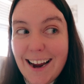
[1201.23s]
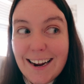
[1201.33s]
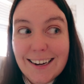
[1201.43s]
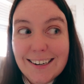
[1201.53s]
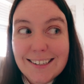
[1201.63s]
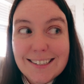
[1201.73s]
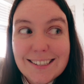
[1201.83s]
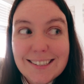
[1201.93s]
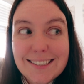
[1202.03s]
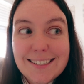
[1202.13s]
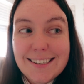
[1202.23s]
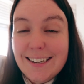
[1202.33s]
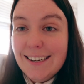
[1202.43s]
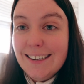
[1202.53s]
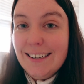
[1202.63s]
and
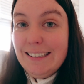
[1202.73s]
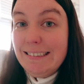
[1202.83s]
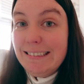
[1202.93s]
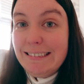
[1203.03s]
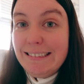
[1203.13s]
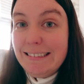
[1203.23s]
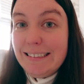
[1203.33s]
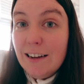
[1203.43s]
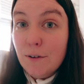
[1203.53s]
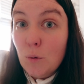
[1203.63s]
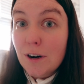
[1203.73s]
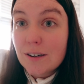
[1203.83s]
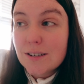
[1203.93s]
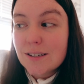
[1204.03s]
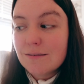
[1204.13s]
see if it
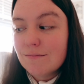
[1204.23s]
works.